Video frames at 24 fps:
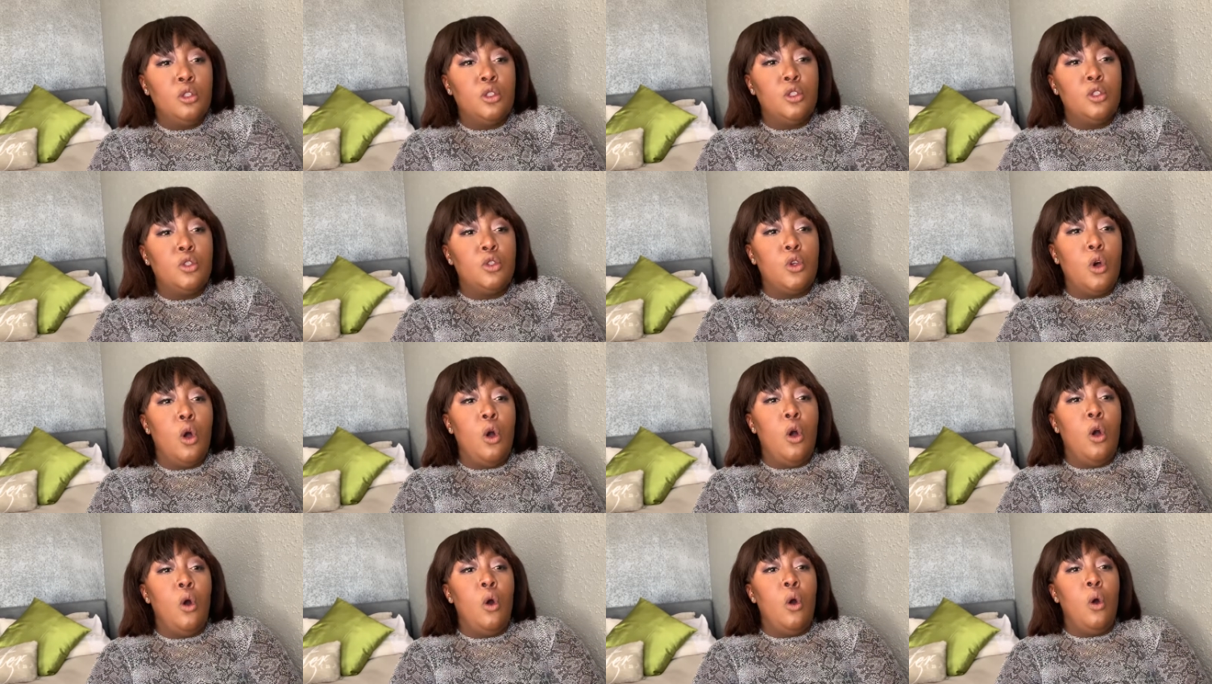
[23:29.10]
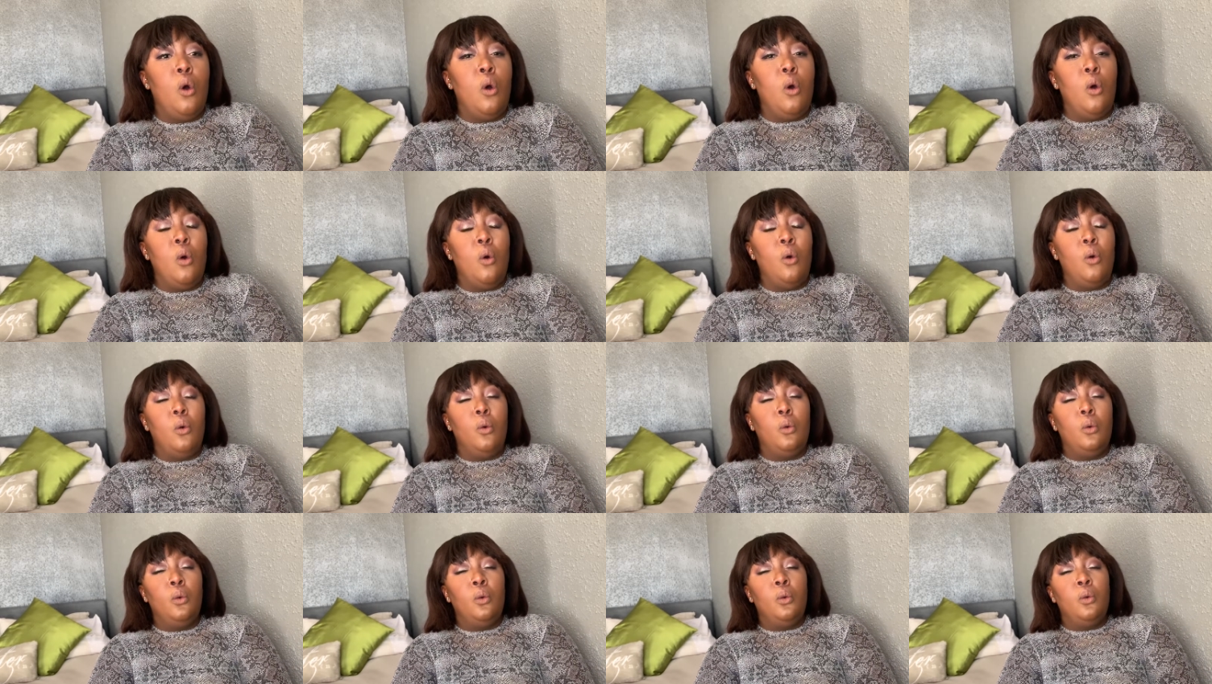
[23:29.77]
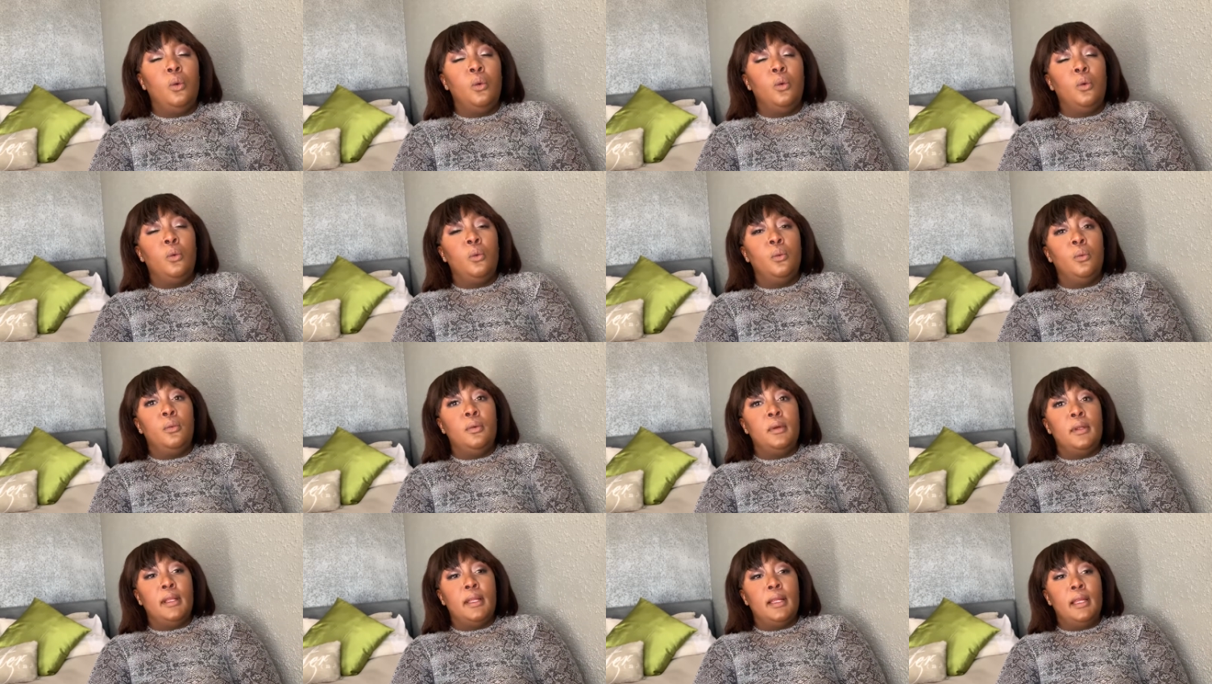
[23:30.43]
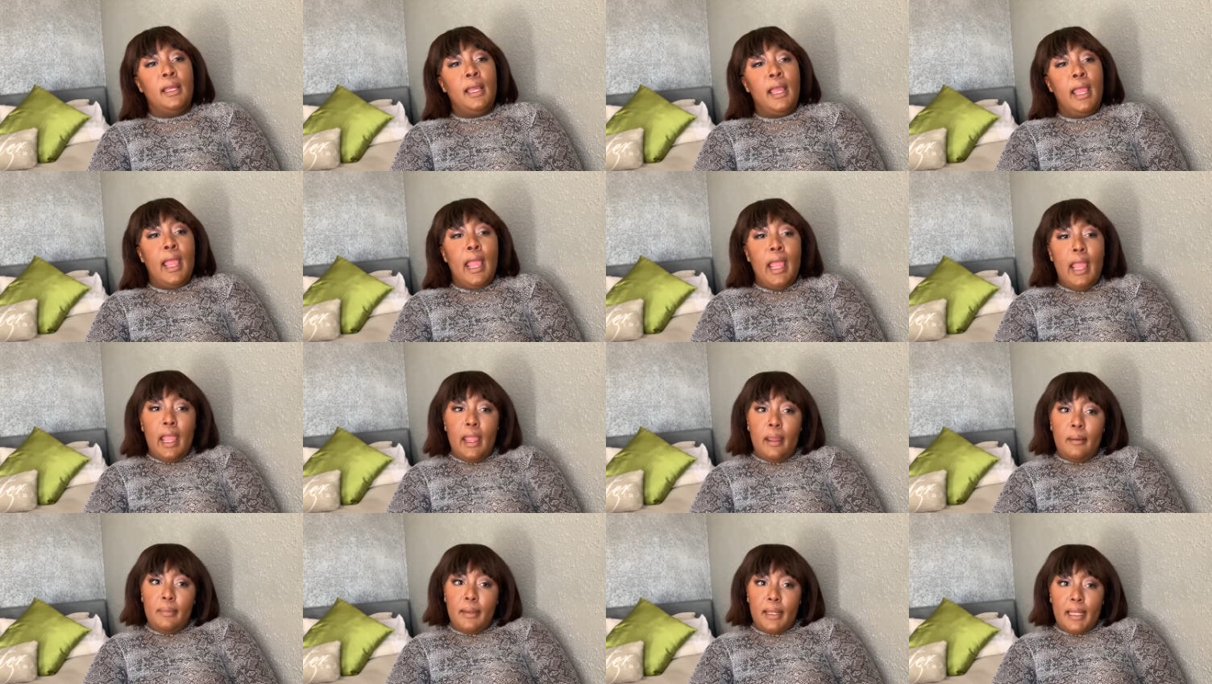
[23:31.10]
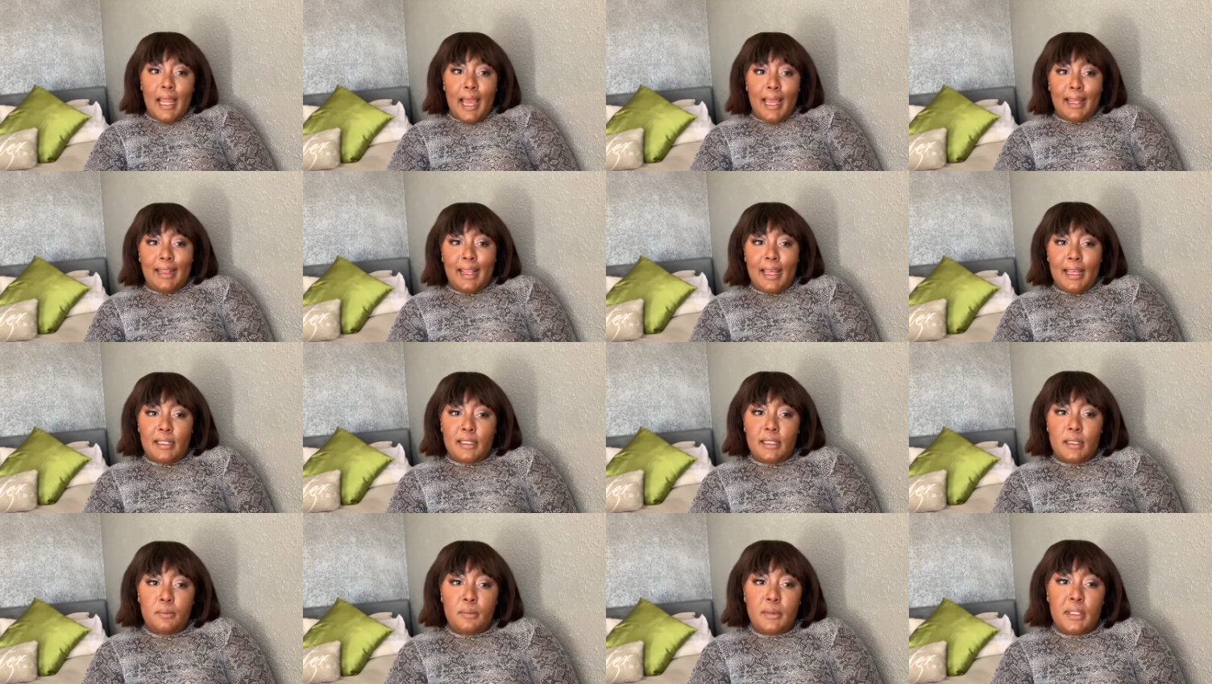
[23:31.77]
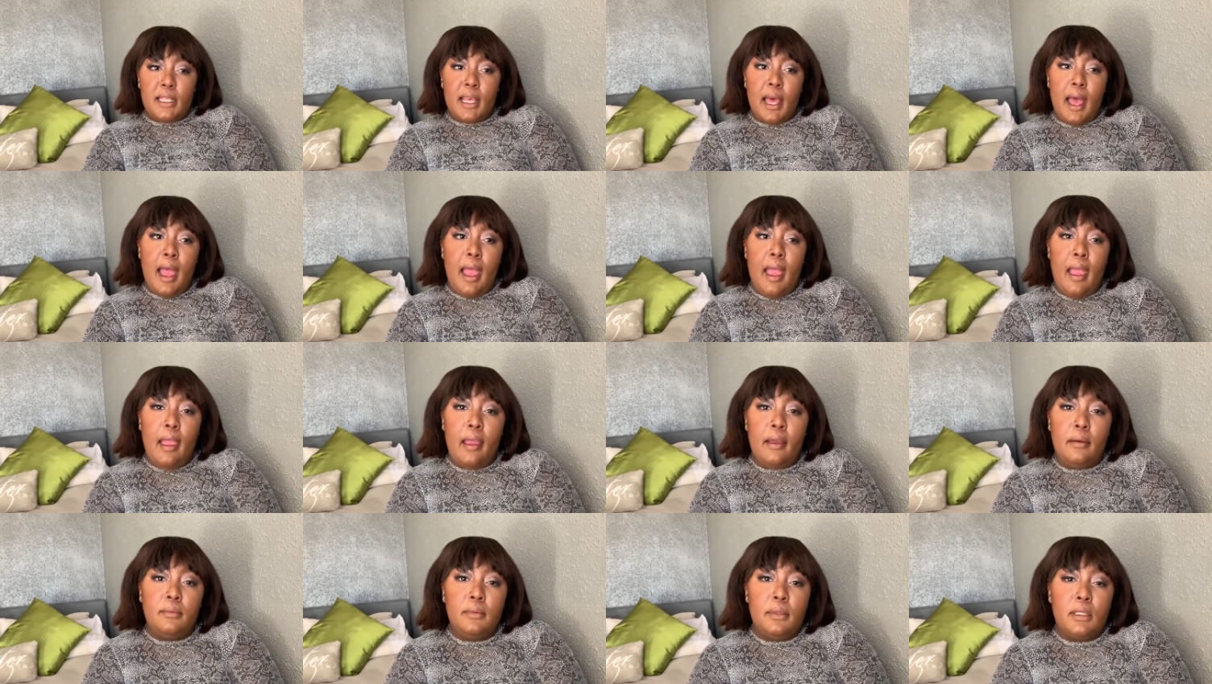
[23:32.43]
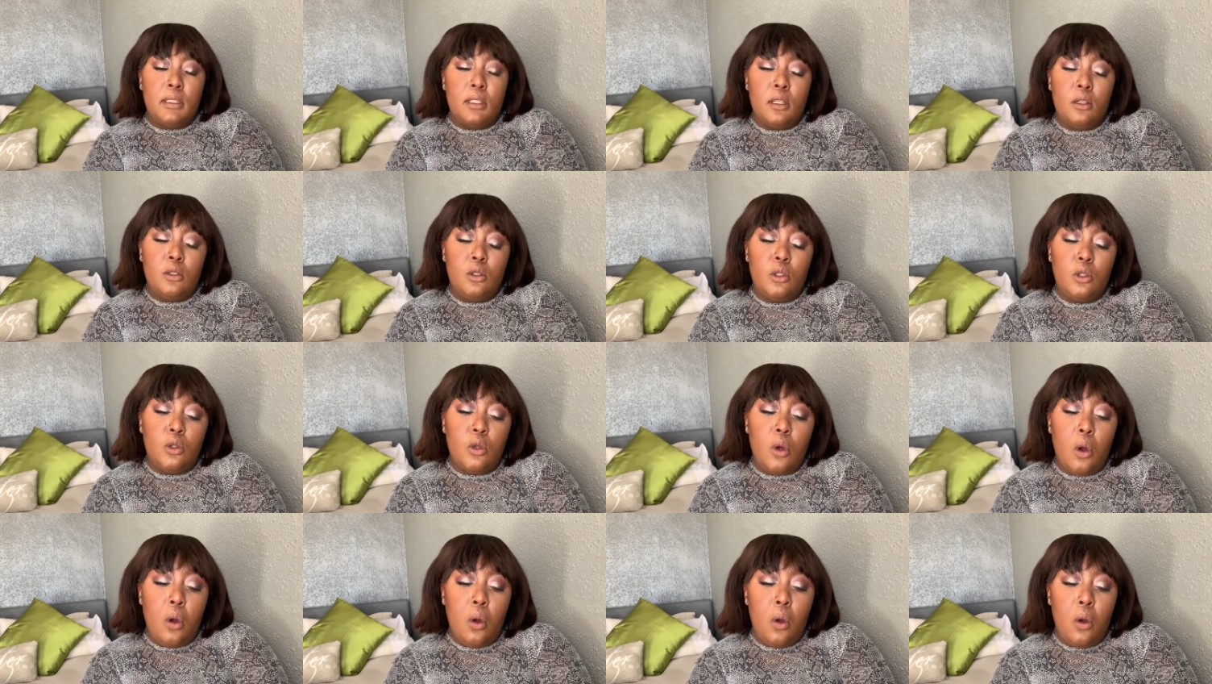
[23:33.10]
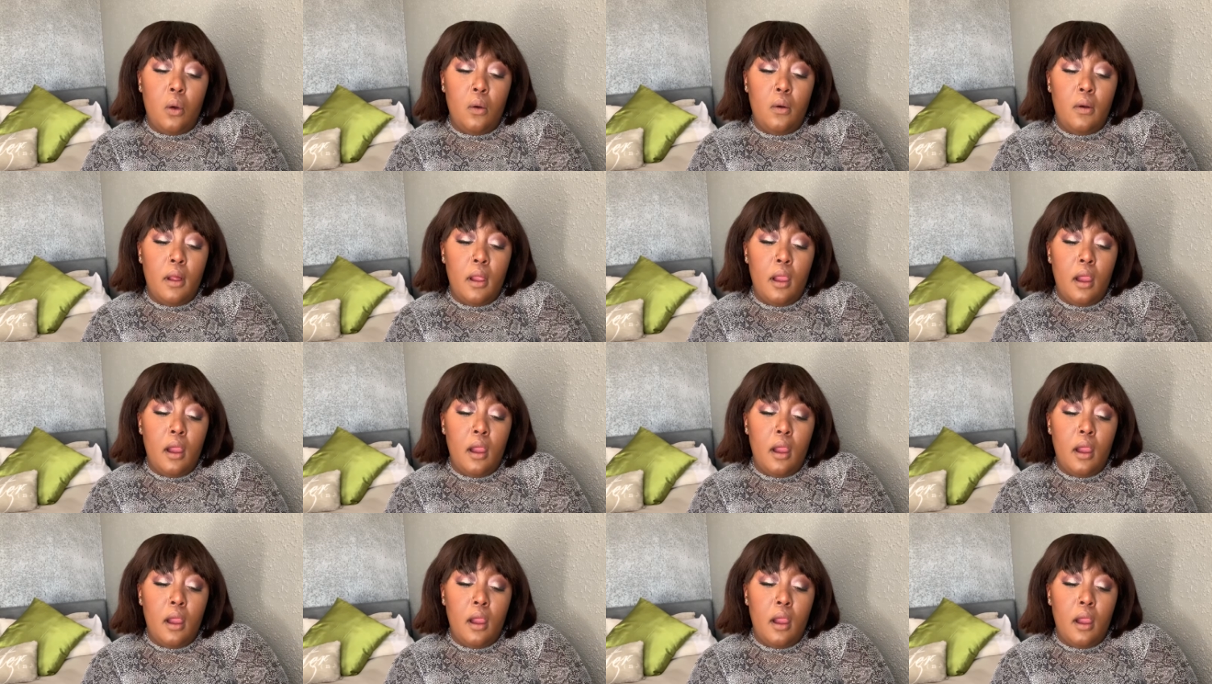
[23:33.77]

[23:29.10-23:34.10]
so it be like that sometimes so